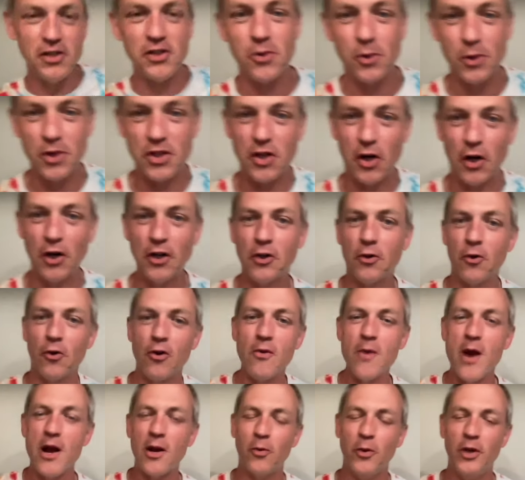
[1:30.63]
So we're starting
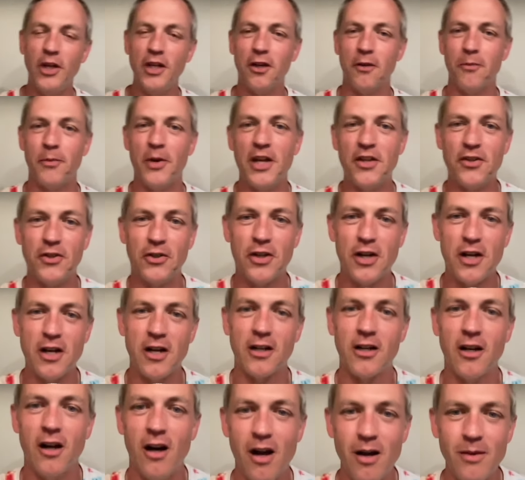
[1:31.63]
quarterback week on
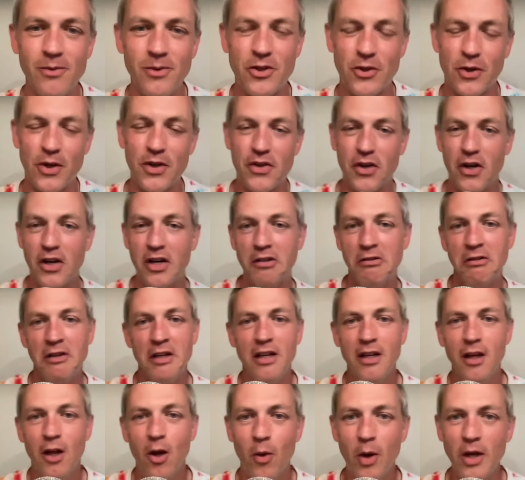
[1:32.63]
pantherlair.com. So I thought,
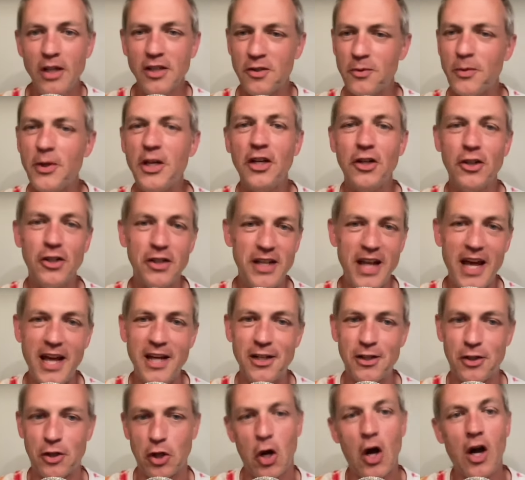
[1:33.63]
well, this would be a good day to
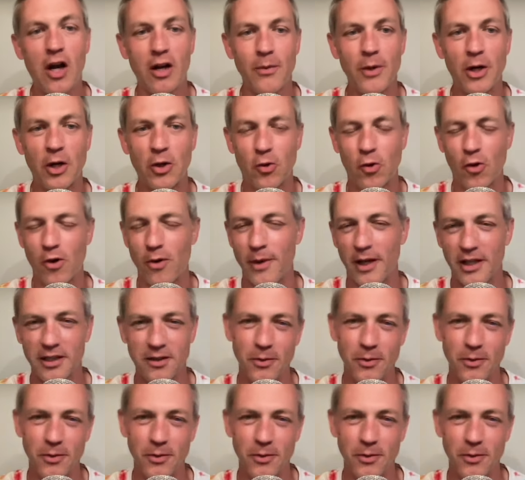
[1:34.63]
talk about quarterbacks.